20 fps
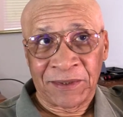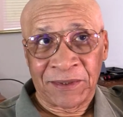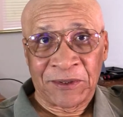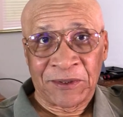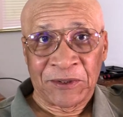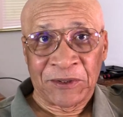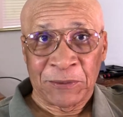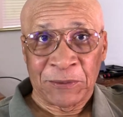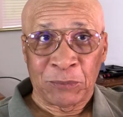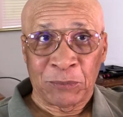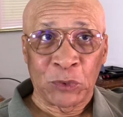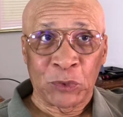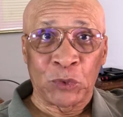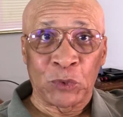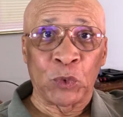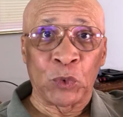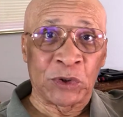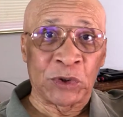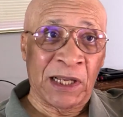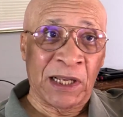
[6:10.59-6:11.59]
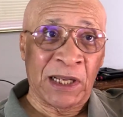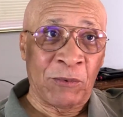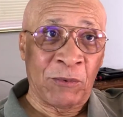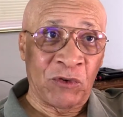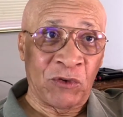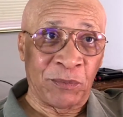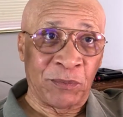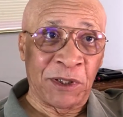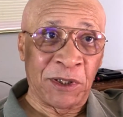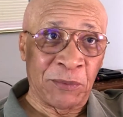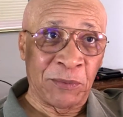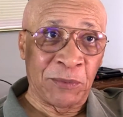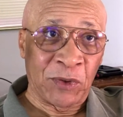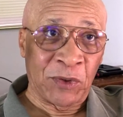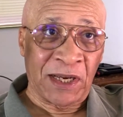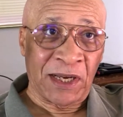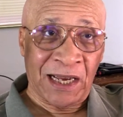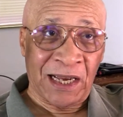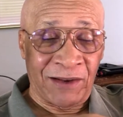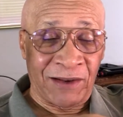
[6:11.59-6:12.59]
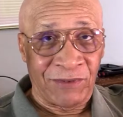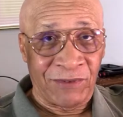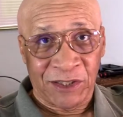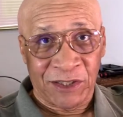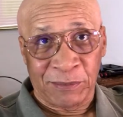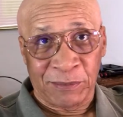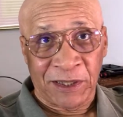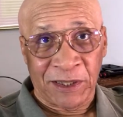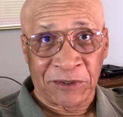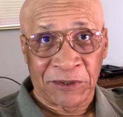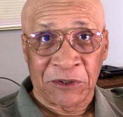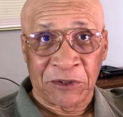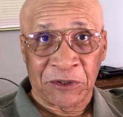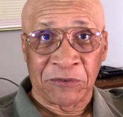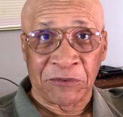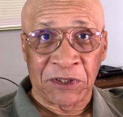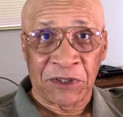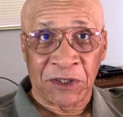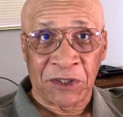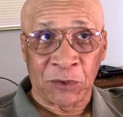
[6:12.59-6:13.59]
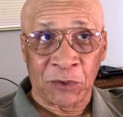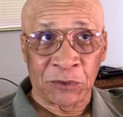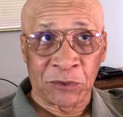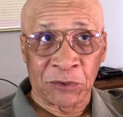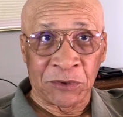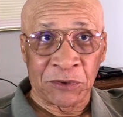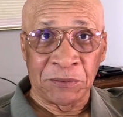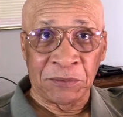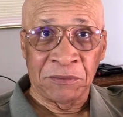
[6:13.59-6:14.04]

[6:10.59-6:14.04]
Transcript: He put those type of people, like I have explained in other videos,